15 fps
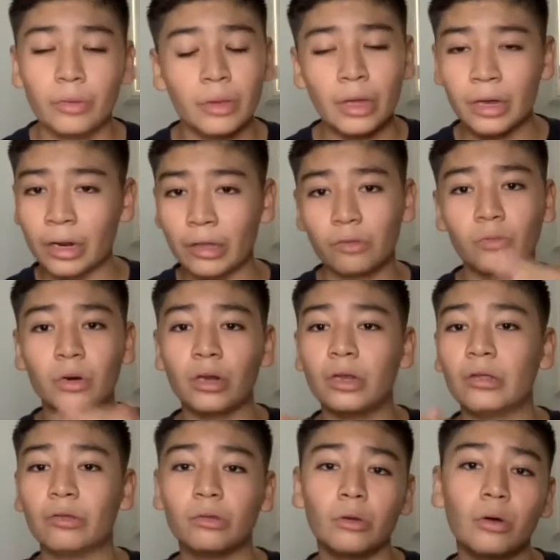It is what it
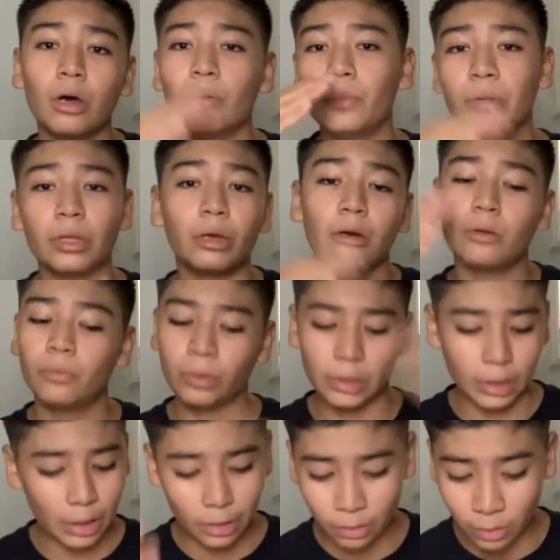is, you know, up and down, up and
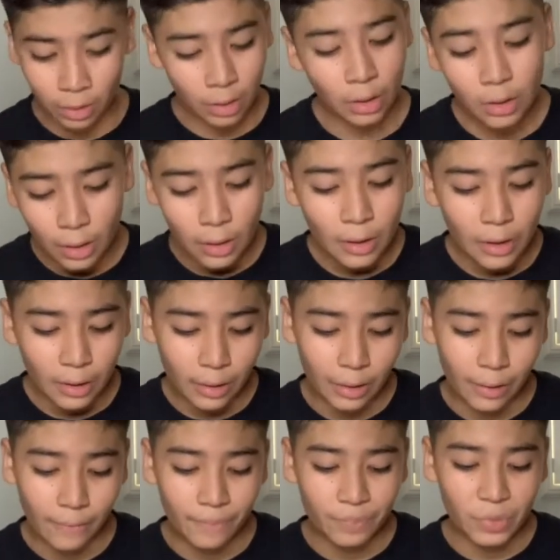down.
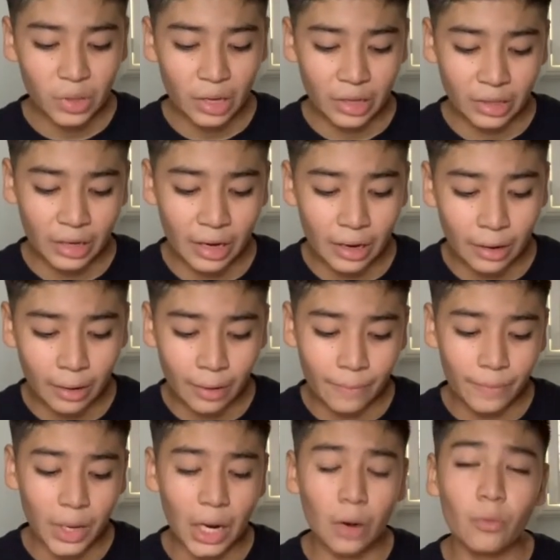
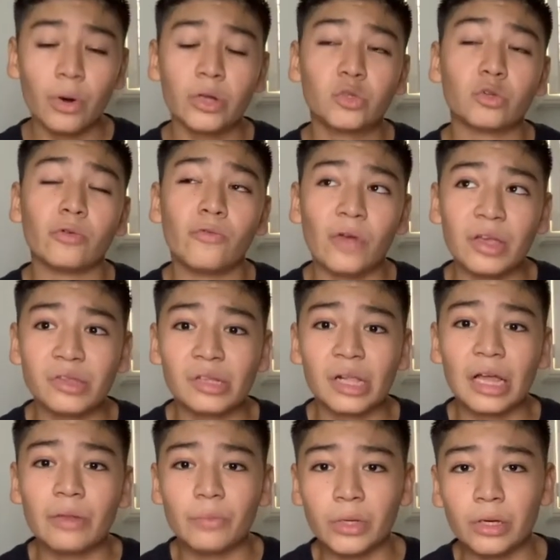I want to join FaZe
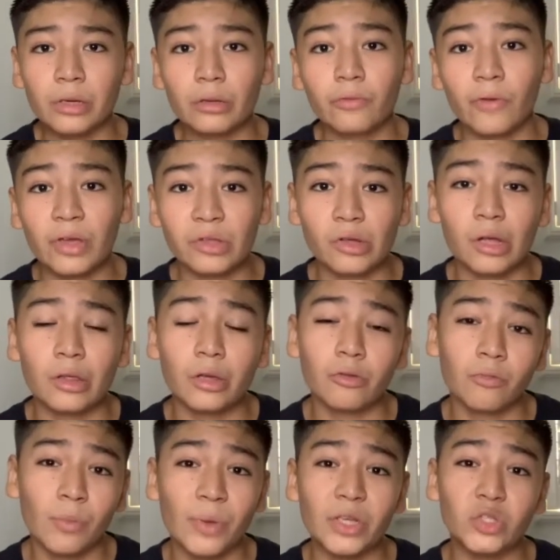Clan because FaZe Clan
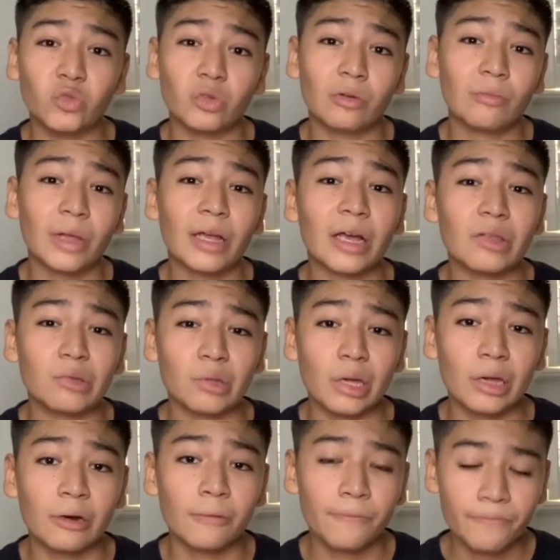is my dream, like I
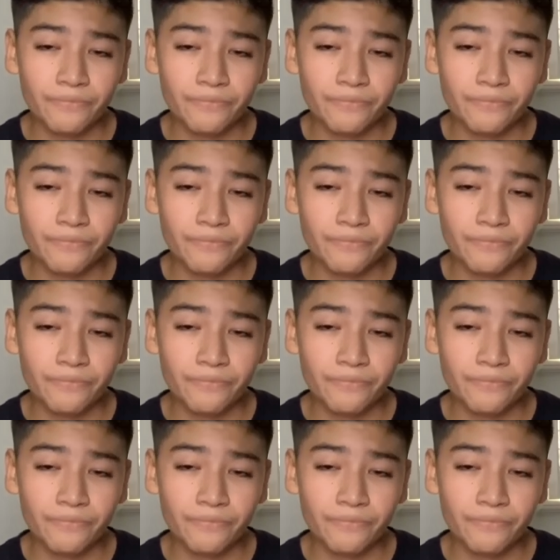said.